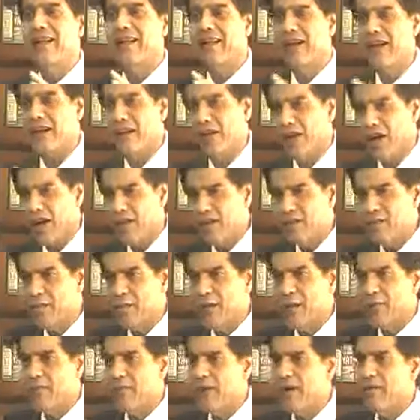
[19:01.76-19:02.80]
gross
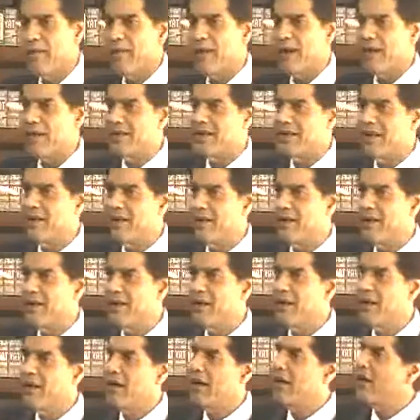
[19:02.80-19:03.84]
profit margin
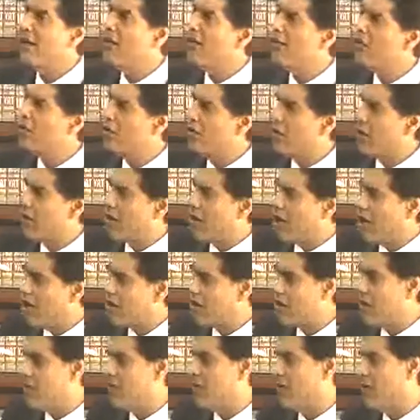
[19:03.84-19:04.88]
to the cost
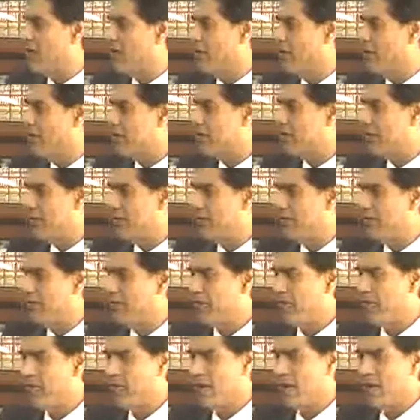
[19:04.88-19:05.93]
of the goods.
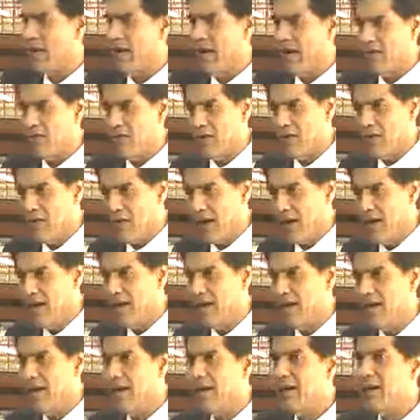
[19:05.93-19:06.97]
That was one.
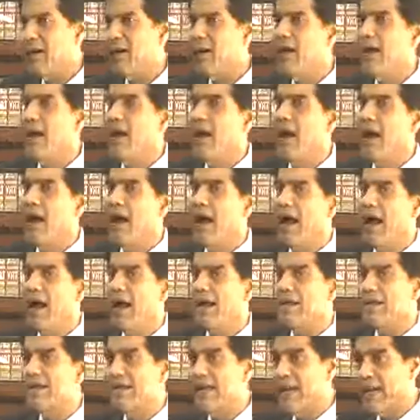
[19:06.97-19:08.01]
And
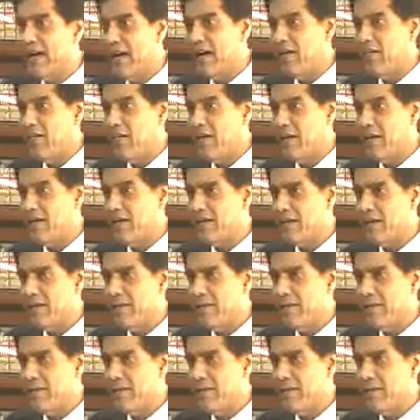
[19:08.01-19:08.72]
second was,